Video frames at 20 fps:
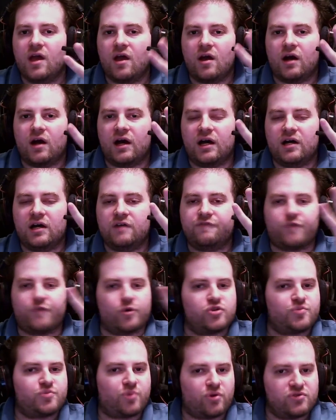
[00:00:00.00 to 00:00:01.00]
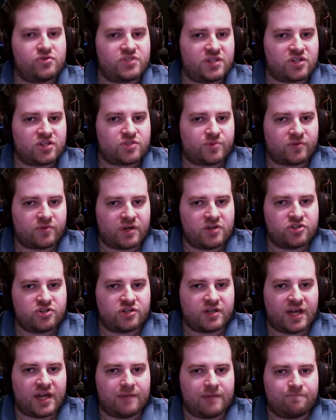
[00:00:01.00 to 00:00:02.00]
a first-person exploration
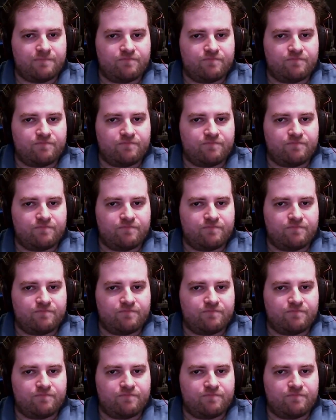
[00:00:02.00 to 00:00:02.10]
game.